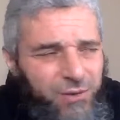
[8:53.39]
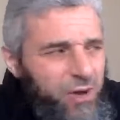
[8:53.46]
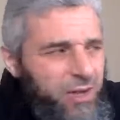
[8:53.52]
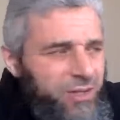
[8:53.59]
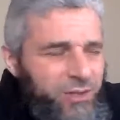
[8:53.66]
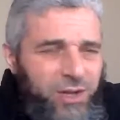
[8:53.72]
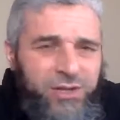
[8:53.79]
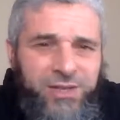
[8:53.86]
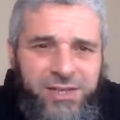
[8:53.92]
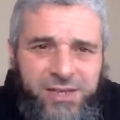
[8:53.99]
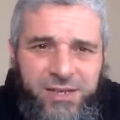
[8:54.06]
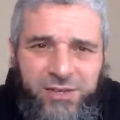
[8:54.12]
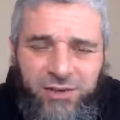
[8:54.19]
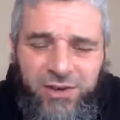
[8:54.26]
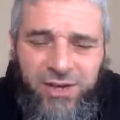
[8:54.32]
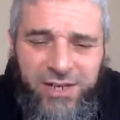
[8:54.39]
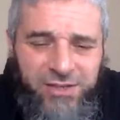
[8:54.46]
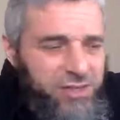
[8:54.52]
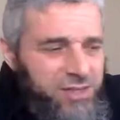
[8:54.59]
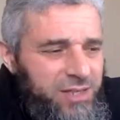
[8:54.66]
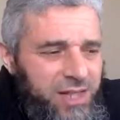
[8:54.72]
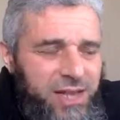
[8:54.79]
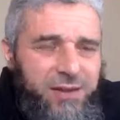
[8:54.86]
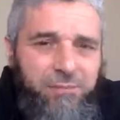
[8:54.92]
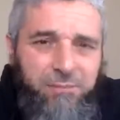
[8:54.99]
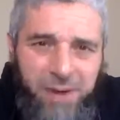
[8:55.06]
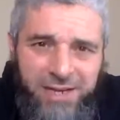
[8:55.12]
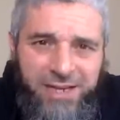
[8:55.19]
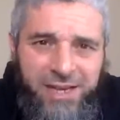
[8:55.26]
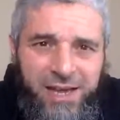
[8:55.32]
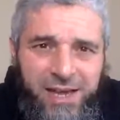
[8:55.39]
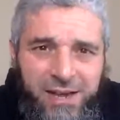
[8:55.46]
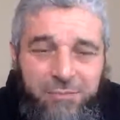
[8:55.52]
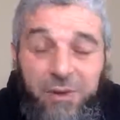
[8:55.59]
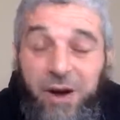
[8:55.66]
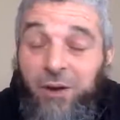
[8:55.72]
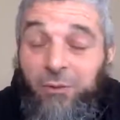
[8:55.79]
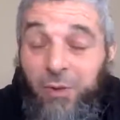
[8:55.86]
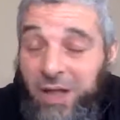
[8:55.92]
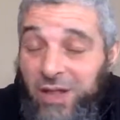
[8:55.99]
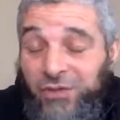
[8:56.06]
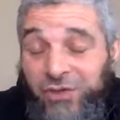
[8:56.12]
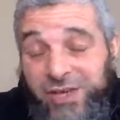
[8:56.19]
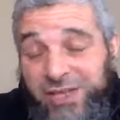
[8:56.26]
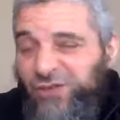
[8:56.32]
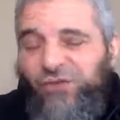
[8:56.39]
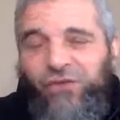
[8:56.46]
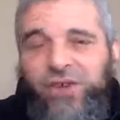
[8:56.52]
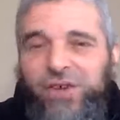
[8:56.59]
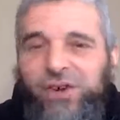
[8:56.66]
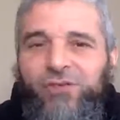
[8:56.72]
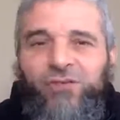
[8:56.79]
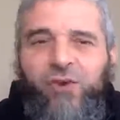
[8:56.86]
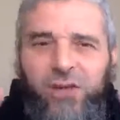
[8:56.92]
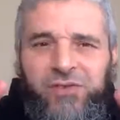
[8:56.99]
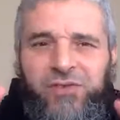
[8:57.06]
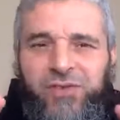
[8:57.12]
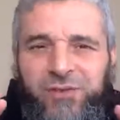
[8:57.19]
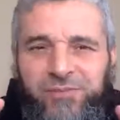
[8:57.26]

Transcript: wealth not necessarily just like money, but wealthy, he's free of want,